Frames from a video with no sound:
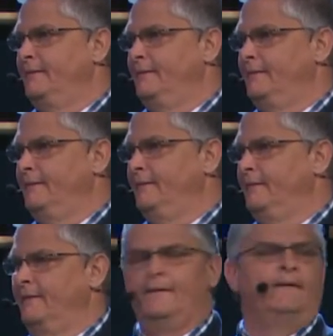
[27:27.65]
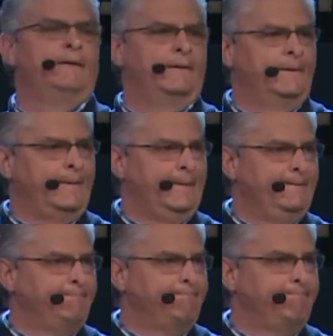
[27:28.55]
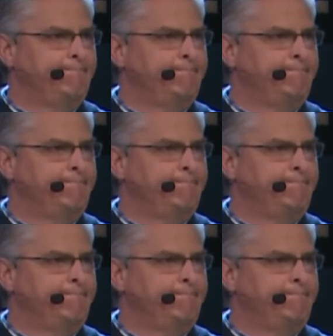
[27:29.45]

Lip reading: Nobody speaks.